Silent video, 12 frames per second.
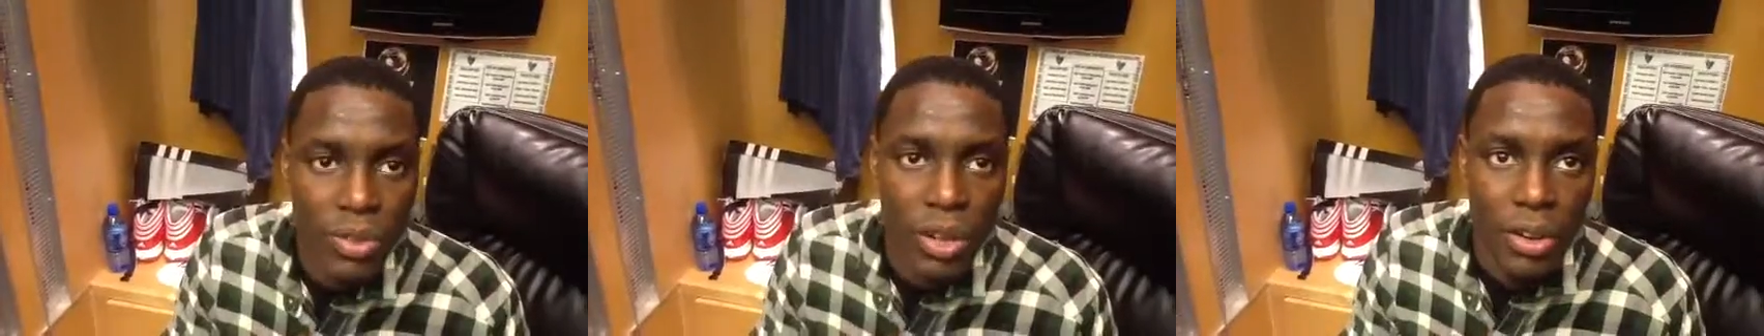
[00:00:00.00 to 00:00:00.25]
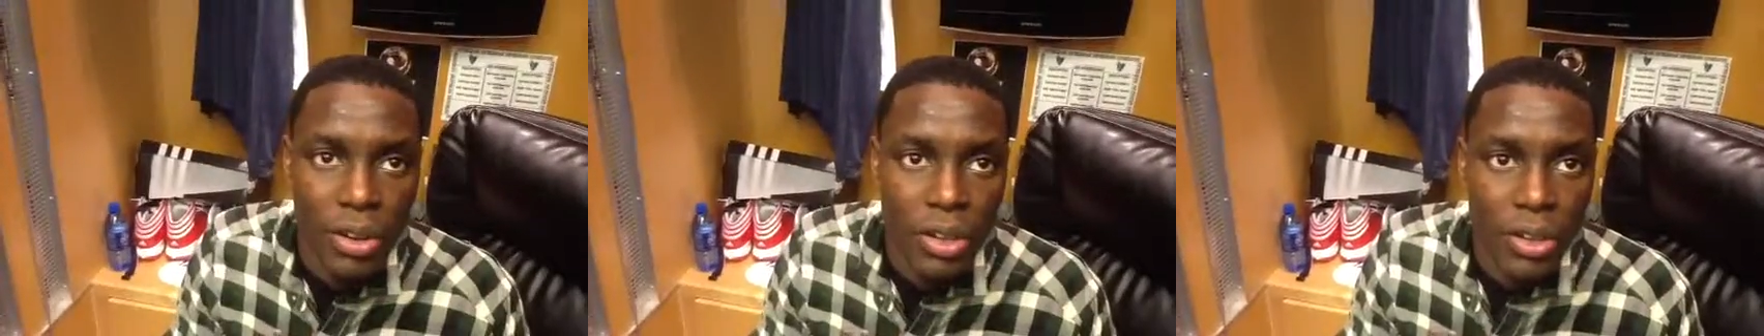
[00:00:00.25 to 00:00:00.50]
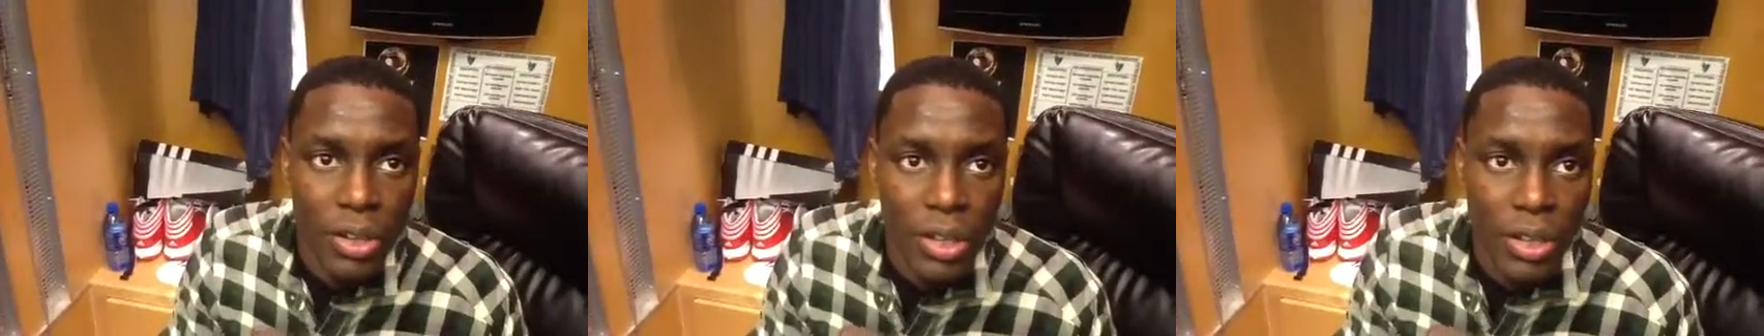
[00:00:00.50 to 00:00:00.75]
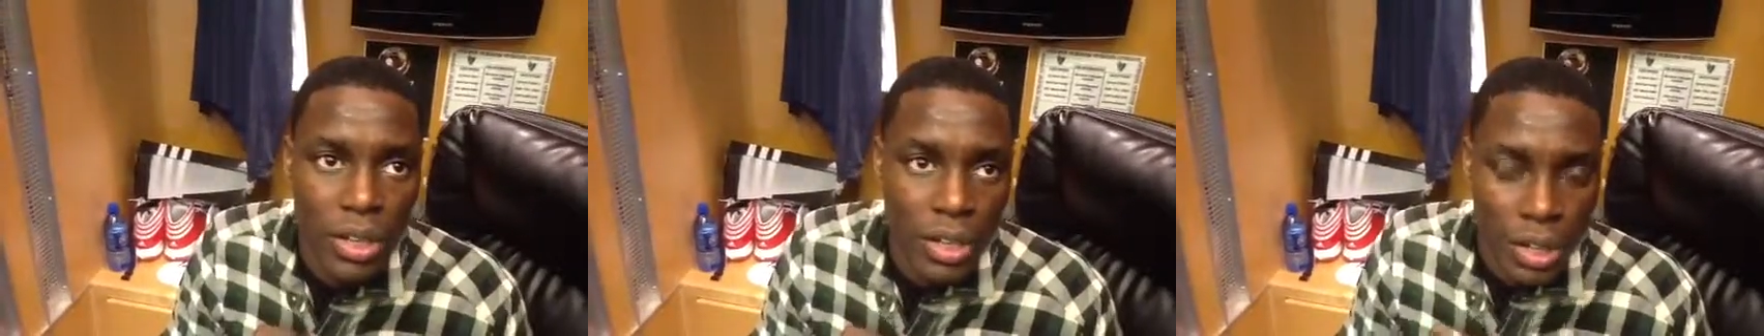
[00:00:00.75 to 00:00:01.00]
veteran.
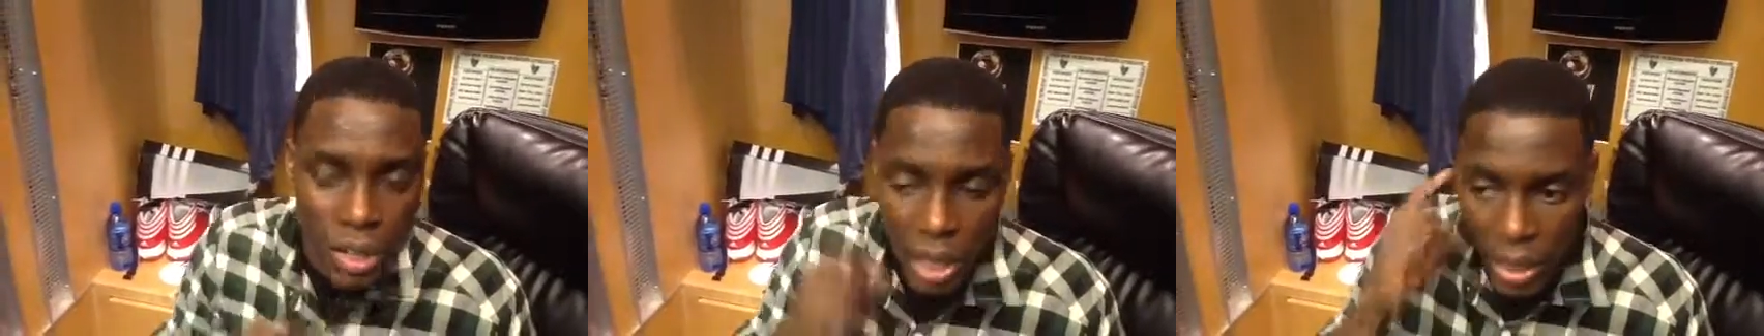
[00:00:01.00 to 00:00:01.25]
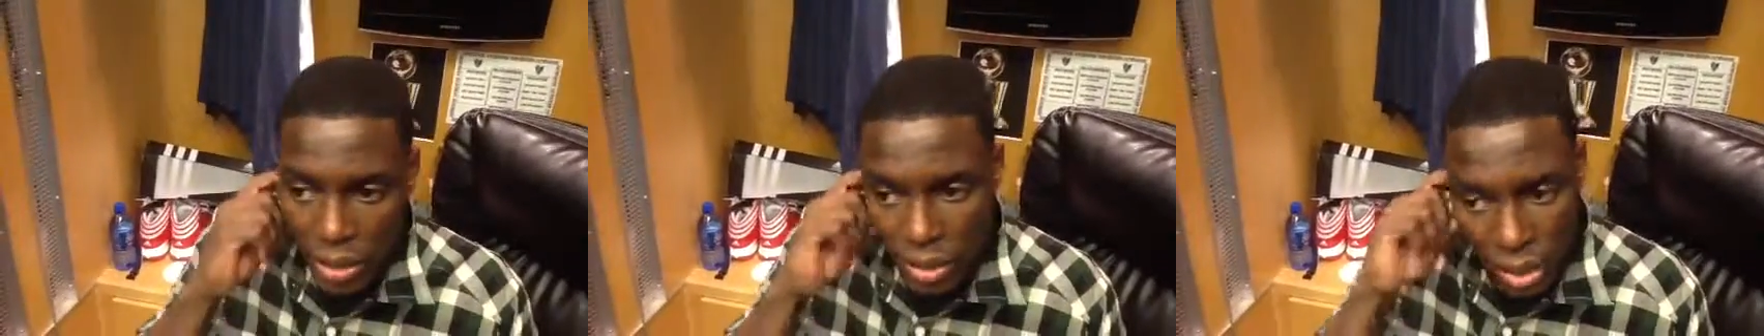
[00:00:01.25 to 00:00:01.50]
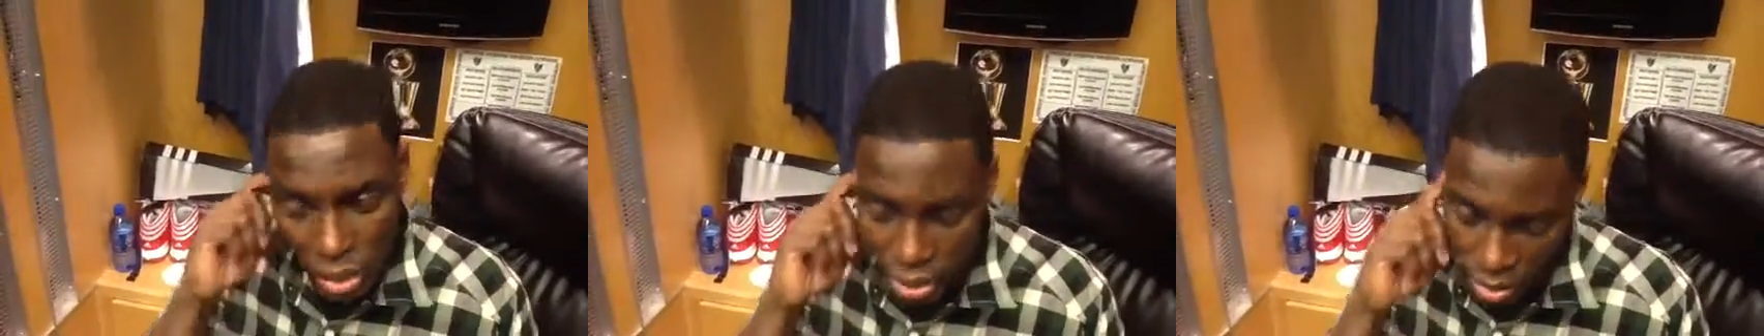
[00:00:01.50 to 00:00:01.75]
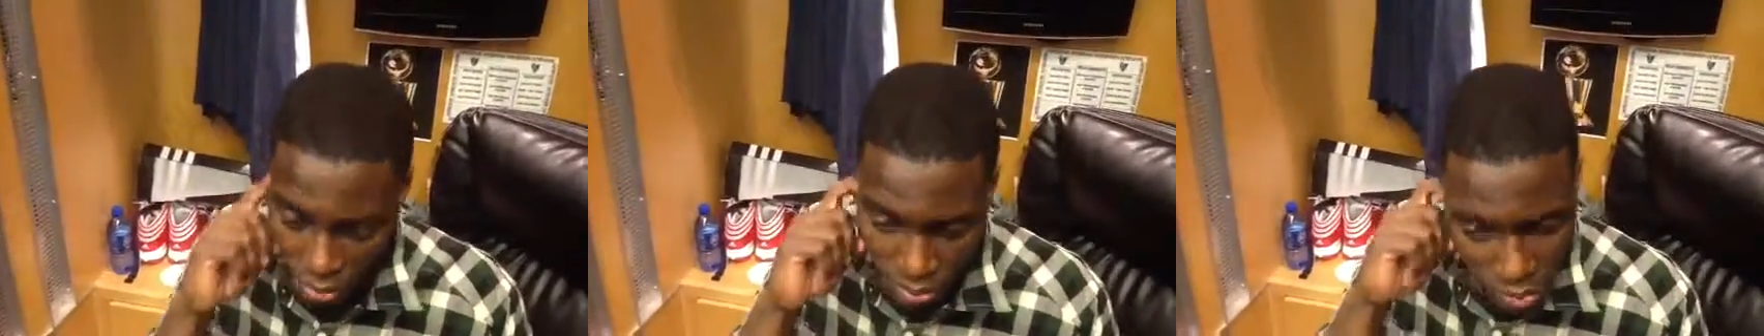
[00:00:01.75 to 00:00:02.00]
Like, so
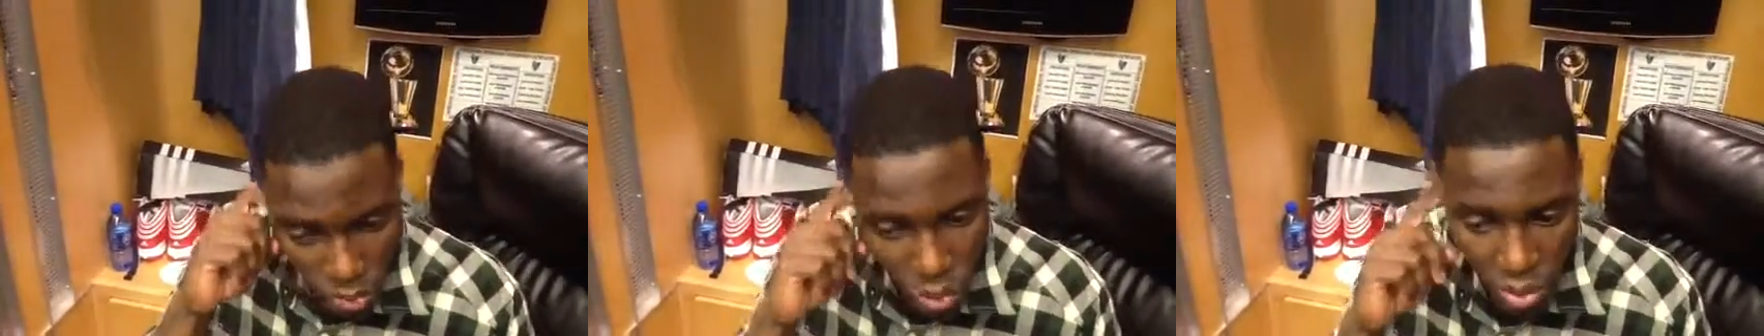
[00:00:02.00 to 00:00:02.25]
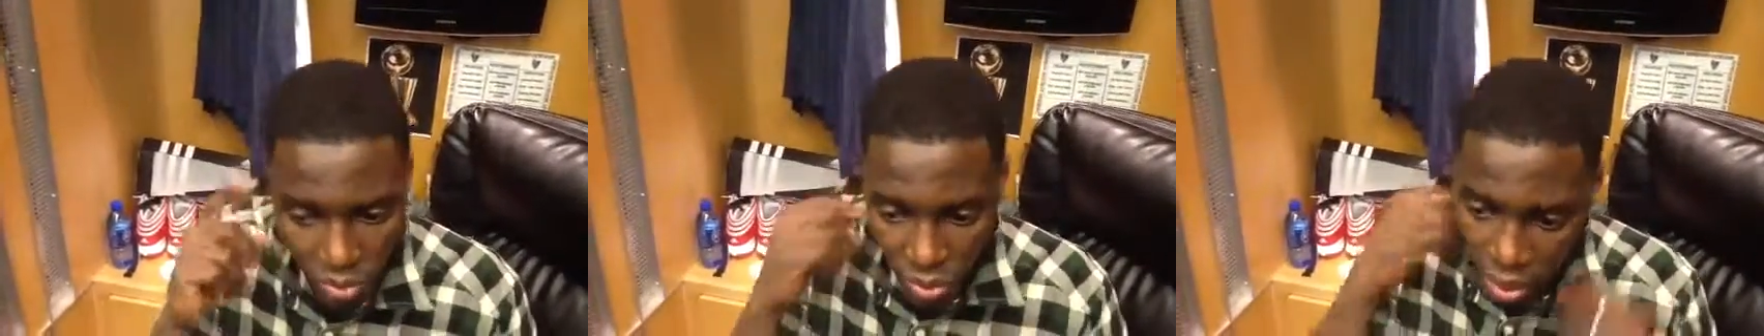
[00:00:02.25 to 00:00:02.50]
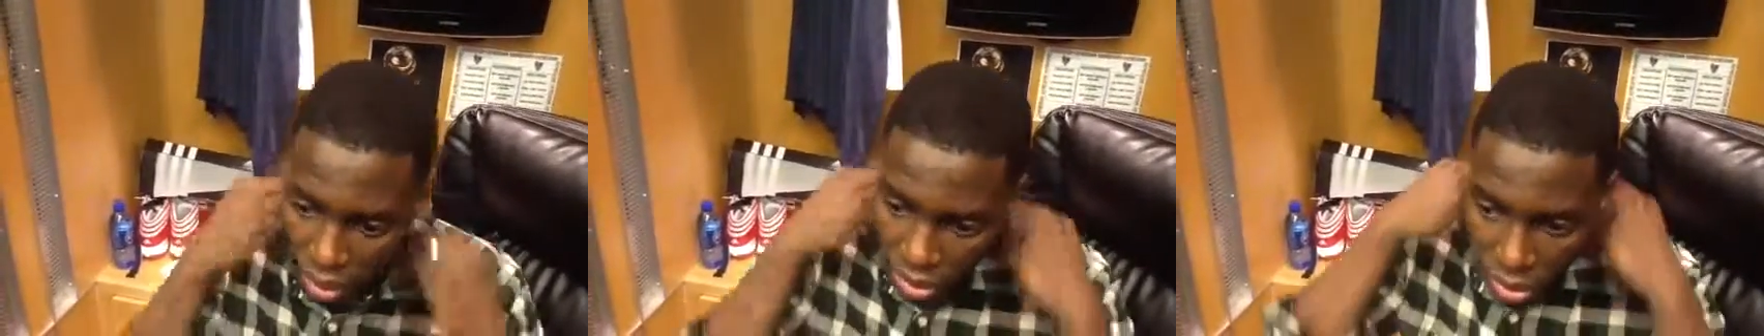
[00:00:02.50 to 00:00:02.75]
um, we'll be fine.